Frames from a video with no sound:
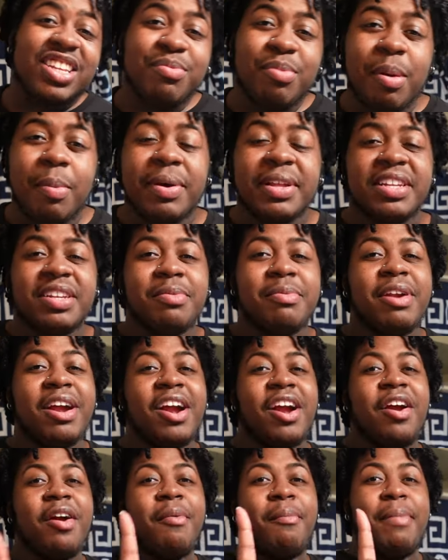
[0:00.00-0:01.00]
to my brother, right
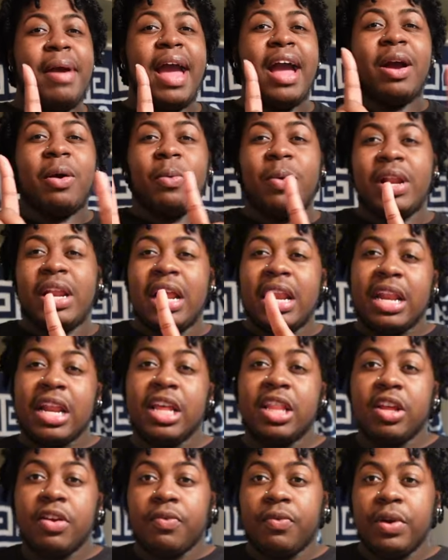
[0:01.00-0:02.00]
here. Back with
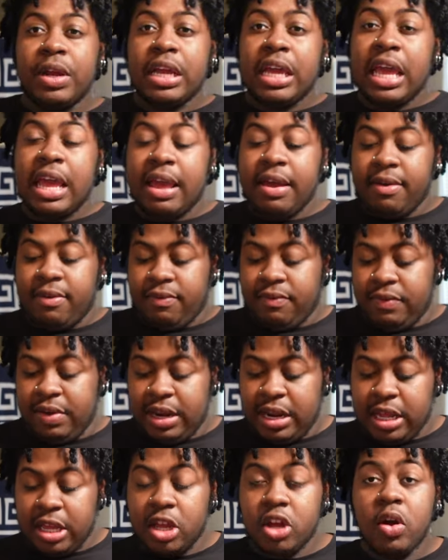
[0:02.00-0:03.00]
another freaking
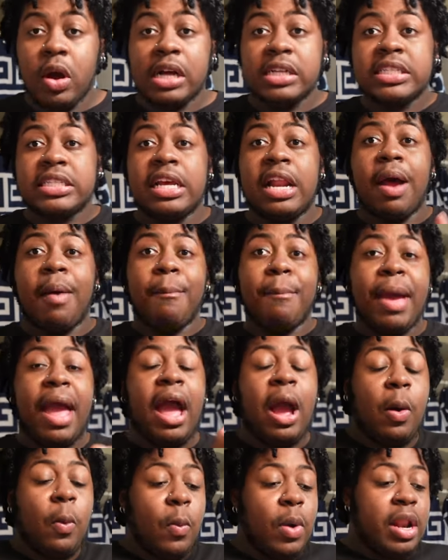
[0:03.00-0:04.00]
video. I said I'm
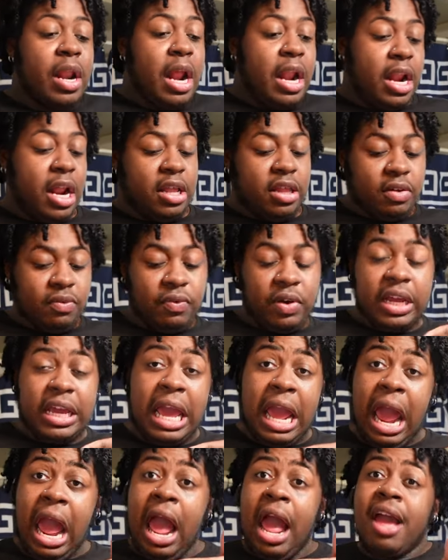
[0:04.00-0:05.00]
back with another
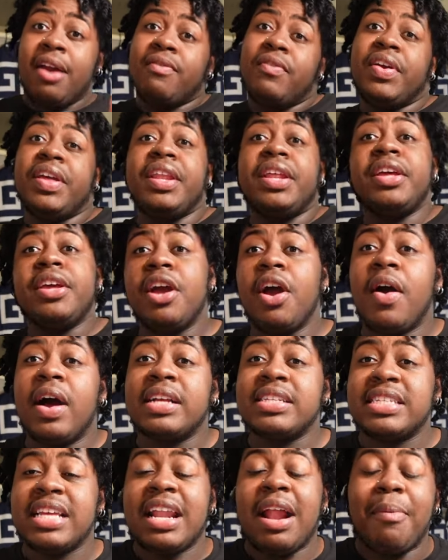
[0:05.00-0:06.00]
freaking video.
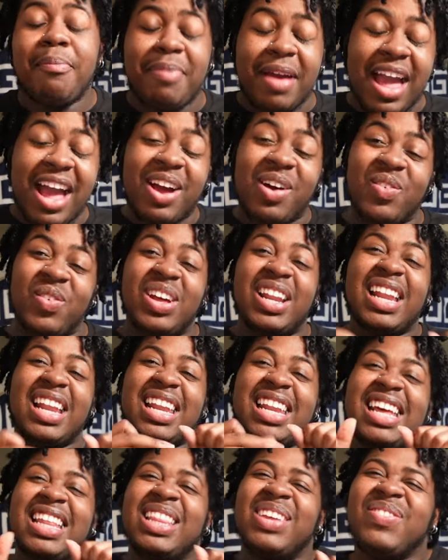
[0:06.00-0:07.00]
I said I'm back with
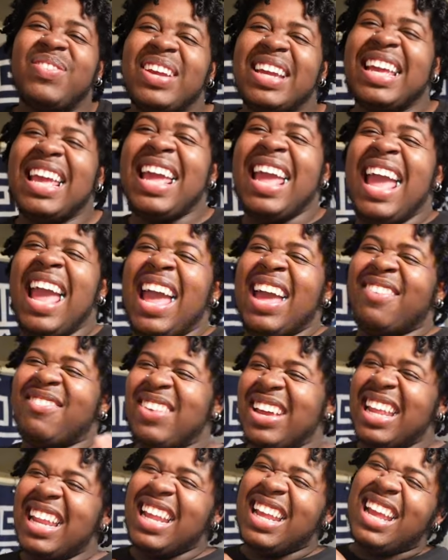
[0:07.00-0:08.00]
another freaking
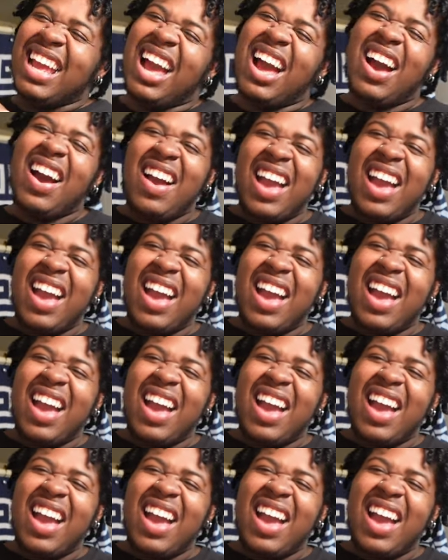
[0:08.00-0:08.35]
video.